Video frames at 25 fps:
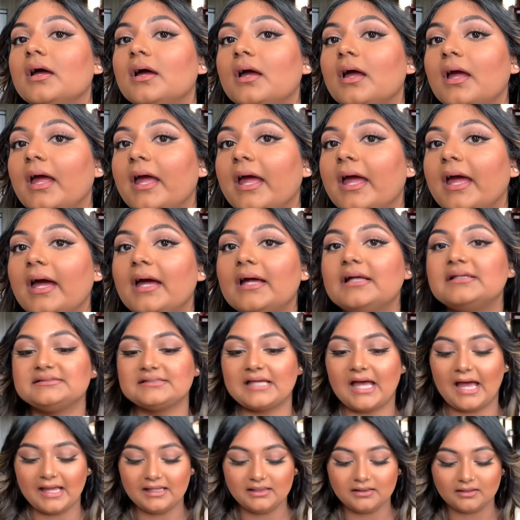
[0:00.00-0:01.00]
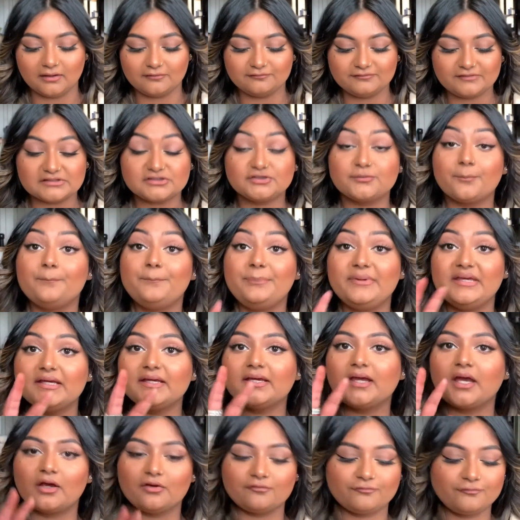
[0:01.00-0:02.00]
and I love this. Be
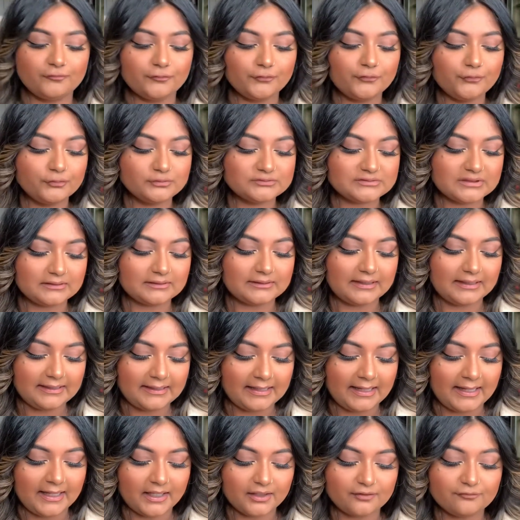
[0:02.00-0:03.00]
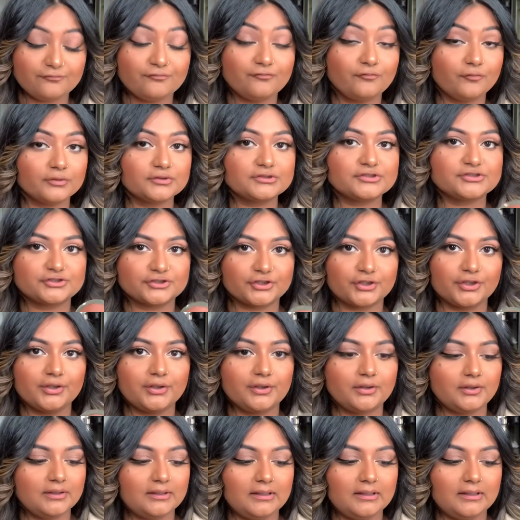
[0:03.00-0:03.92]
careful, use a light hand for sure.